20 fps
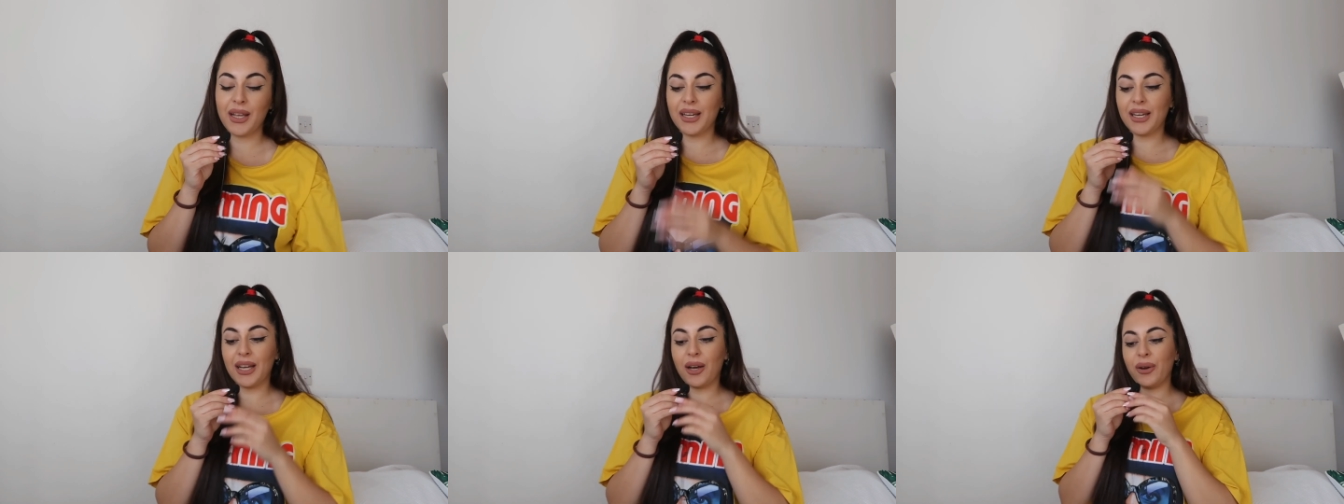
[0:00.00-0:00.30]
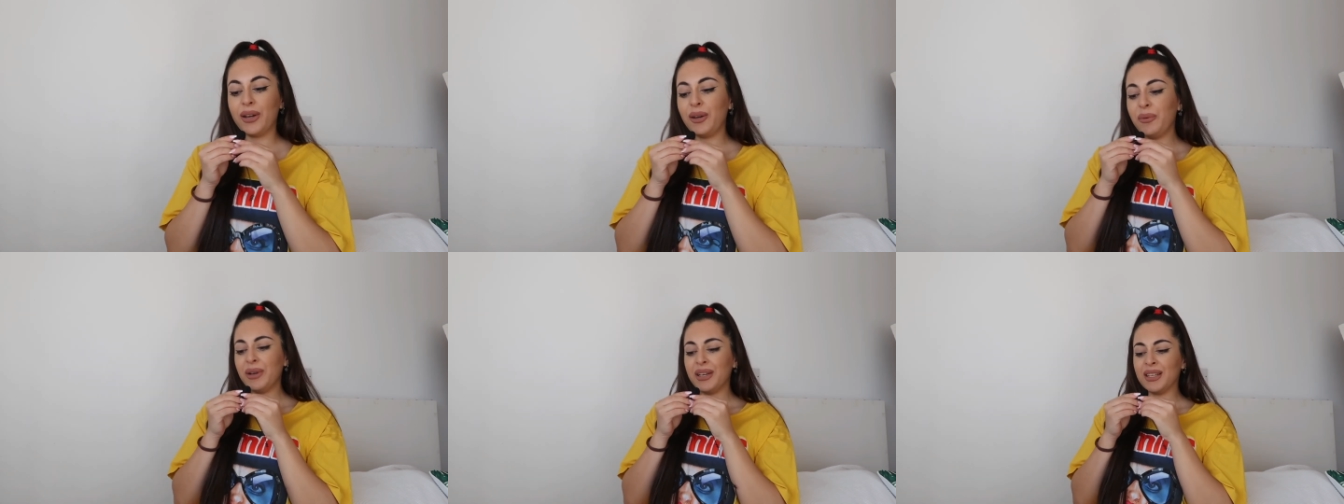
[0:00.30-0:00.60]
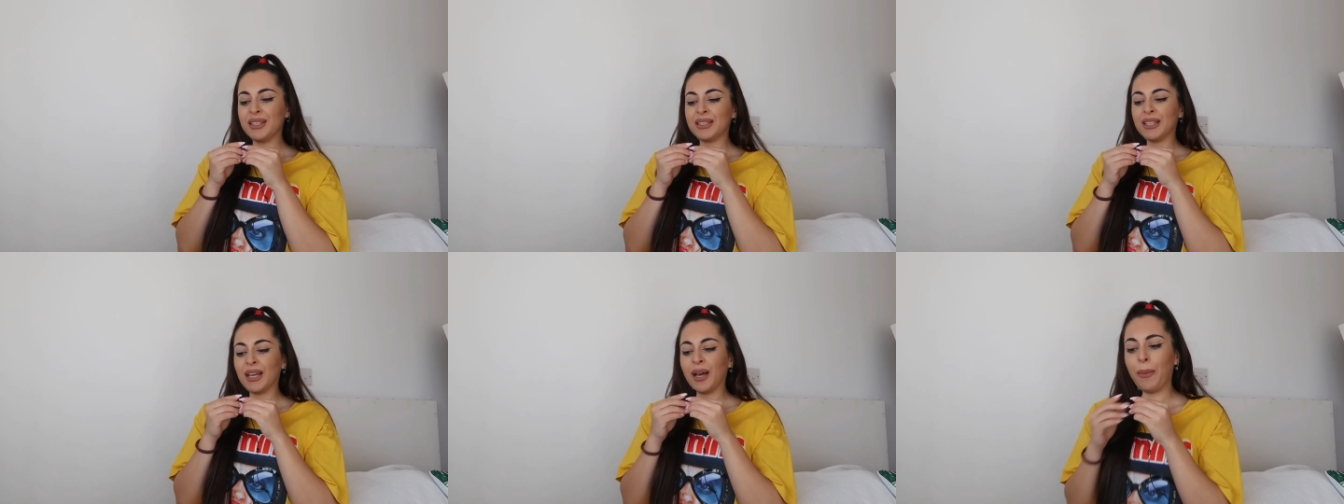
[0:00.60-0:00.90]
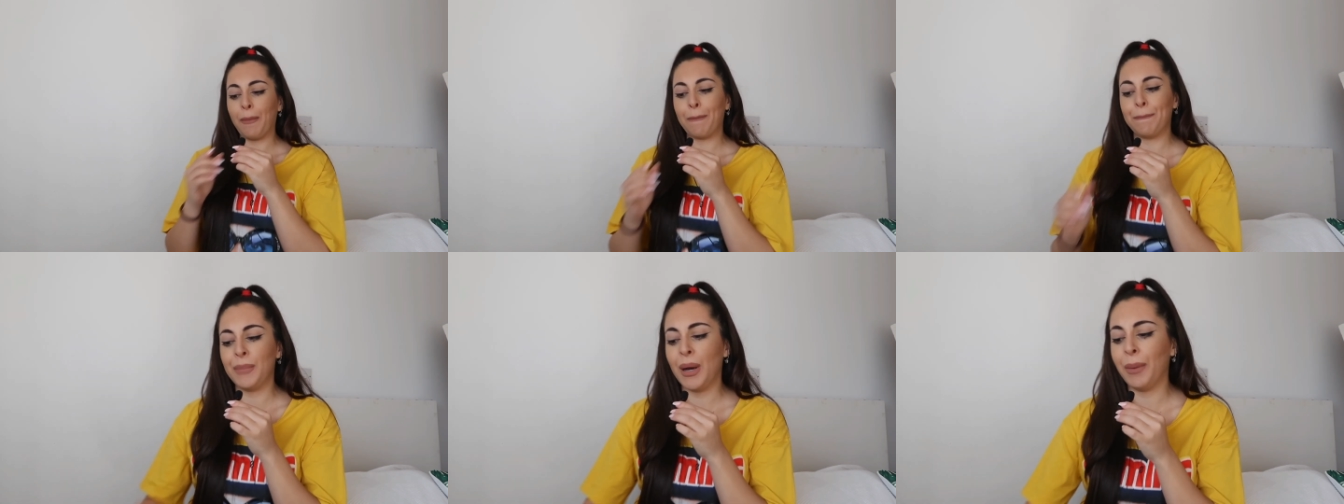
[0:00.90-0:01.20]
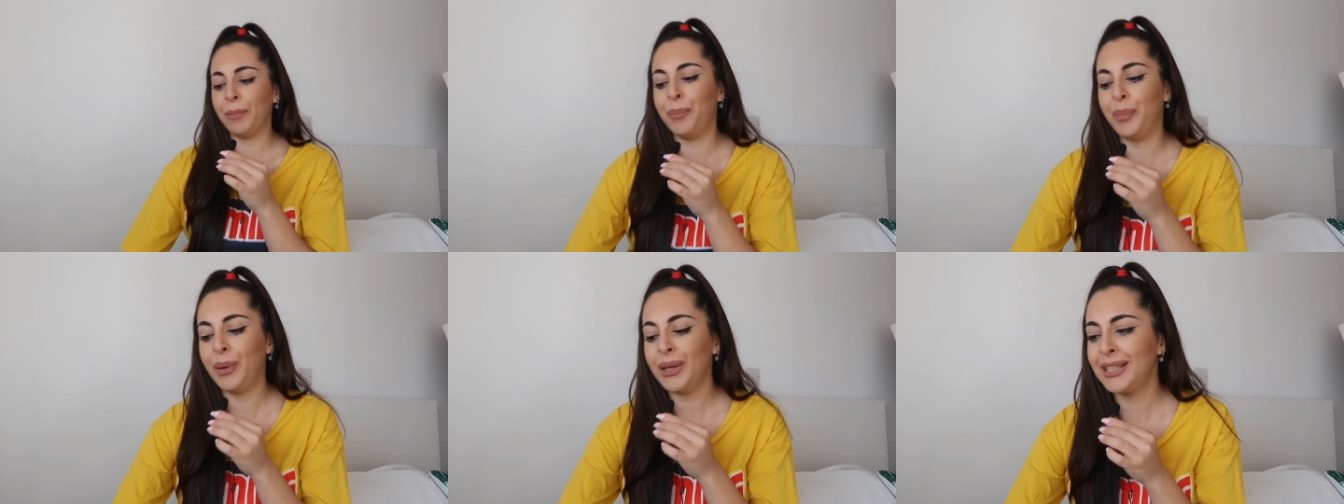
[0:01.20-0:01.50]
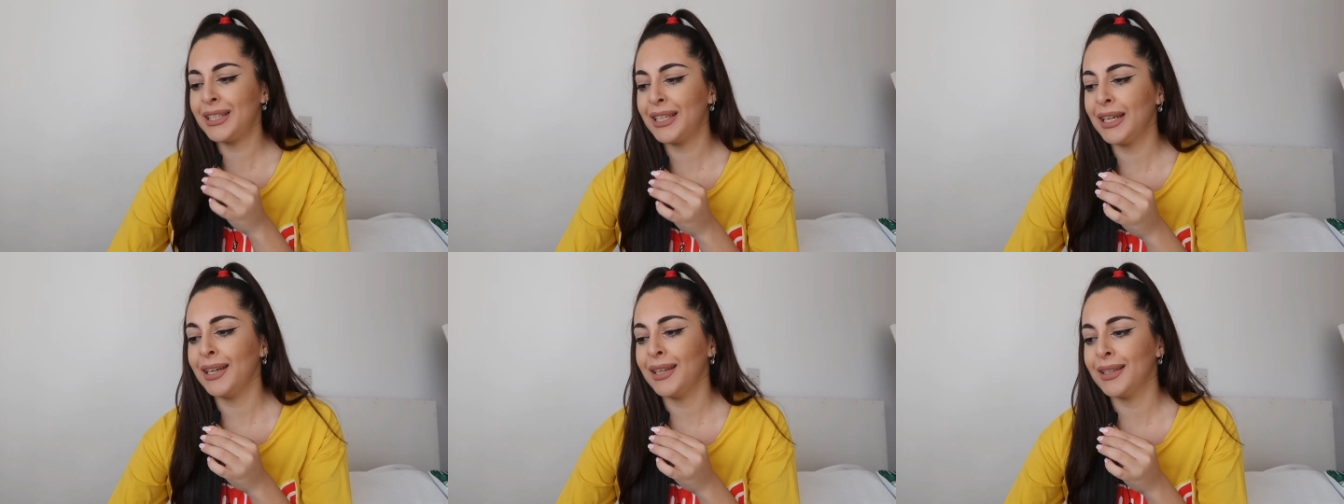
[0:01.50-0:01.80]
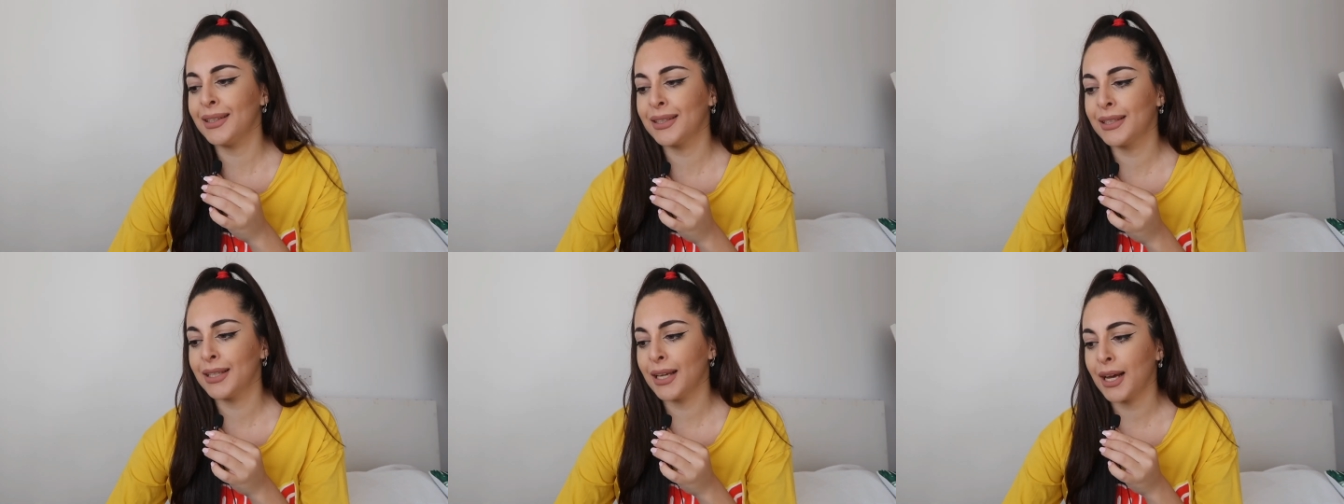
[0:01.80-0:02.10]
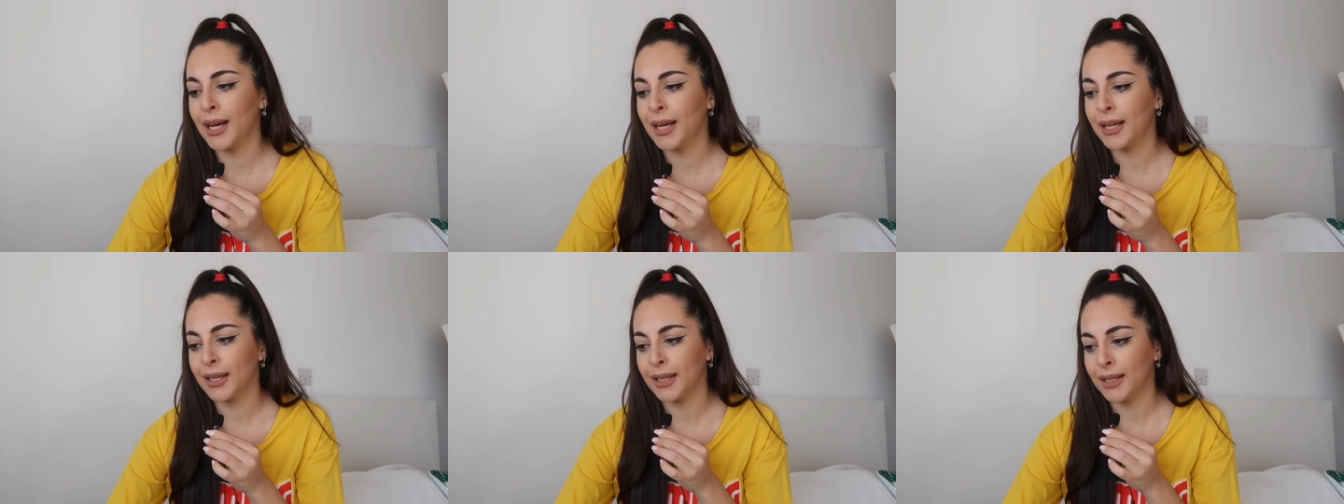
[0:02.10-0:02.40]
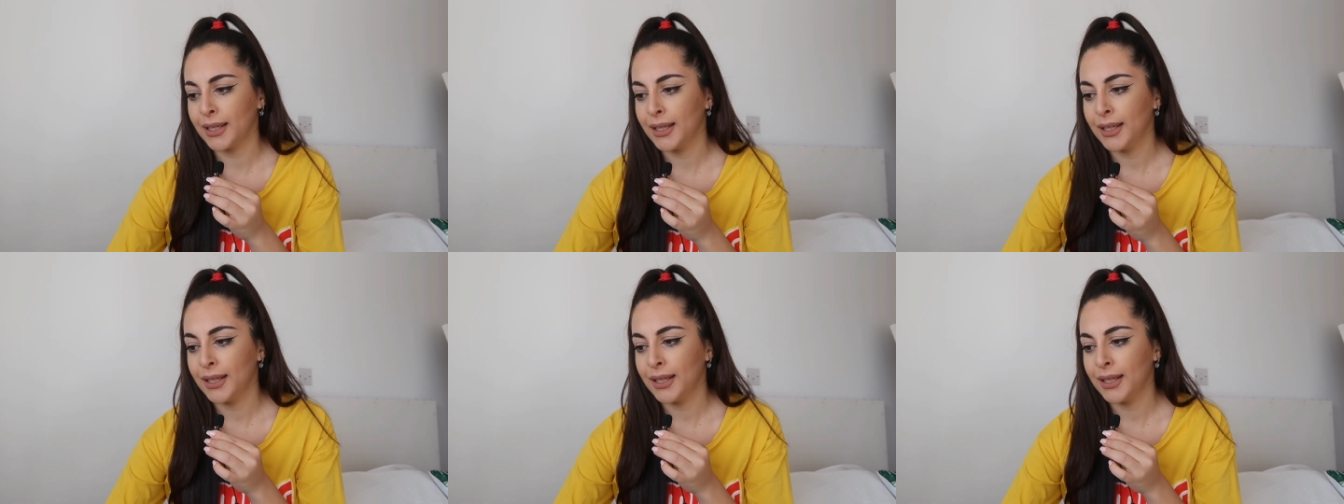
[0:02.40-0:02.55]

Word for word: Now, anyways, a bitch is uh,